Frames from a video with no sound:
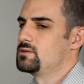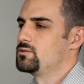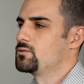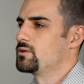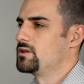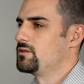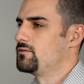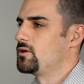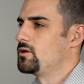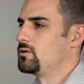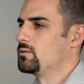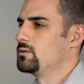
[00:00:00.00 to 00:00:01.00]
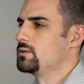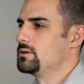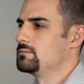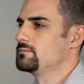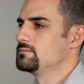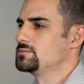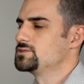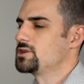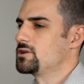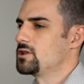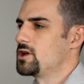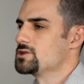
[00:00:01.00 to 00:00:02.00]
It was really the fall when we
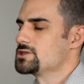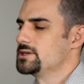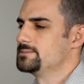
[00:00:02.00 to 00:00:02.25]
started launching